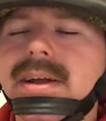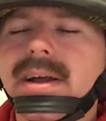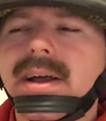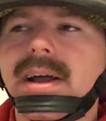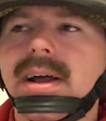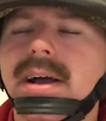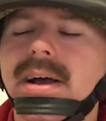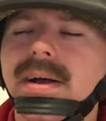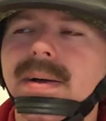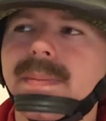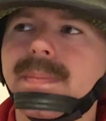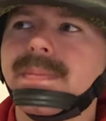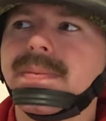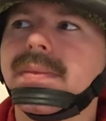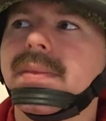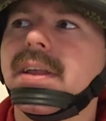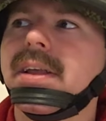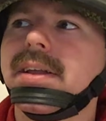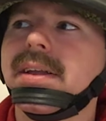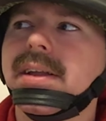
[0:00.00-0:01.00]
Um,
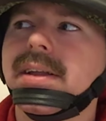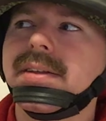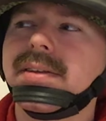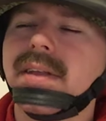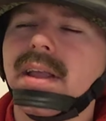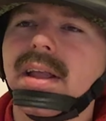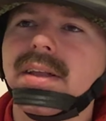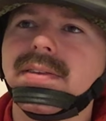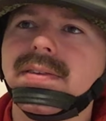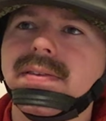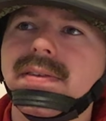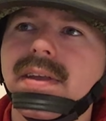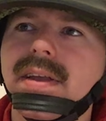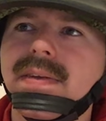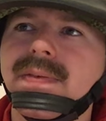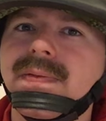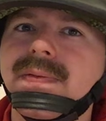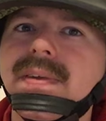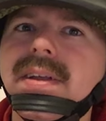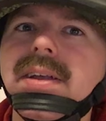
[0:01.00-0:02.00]
it, it, it's,
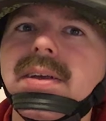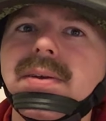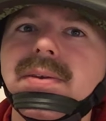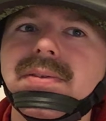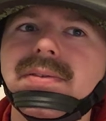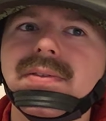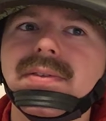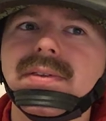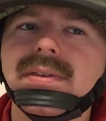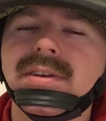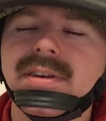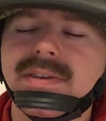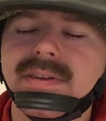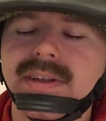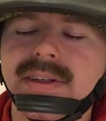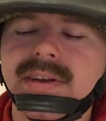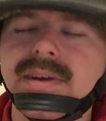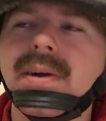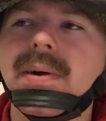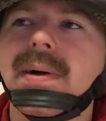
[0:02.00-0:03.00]
it feels,
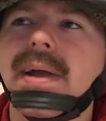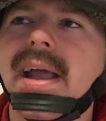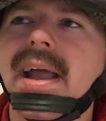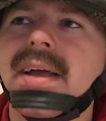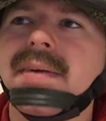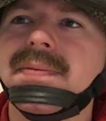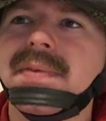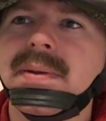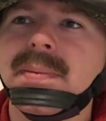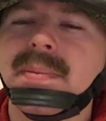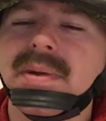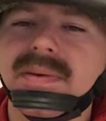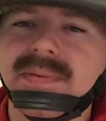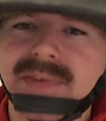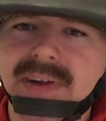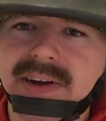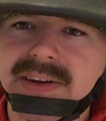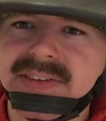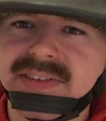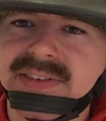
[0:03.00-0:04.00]
you know, heavy, but
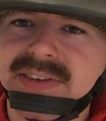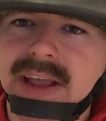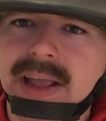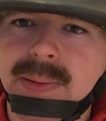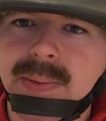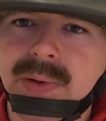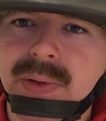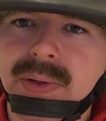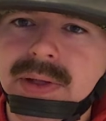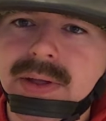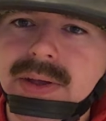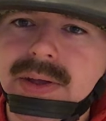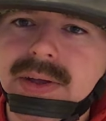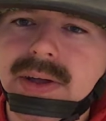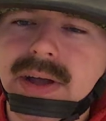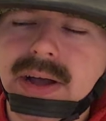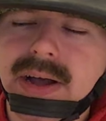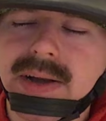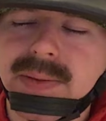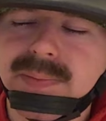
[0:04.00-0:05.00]
very stable
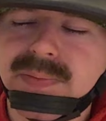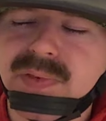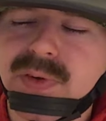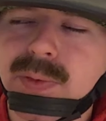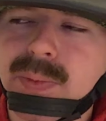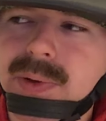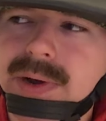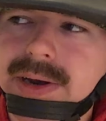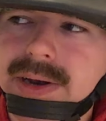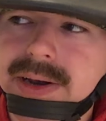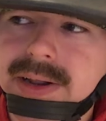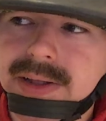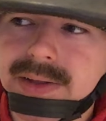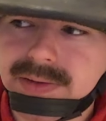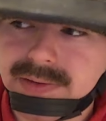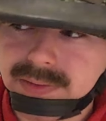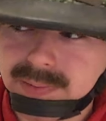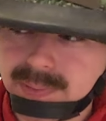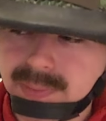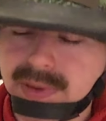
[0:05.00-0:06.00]
um, for what it
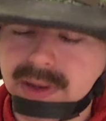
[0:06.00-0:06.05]
is.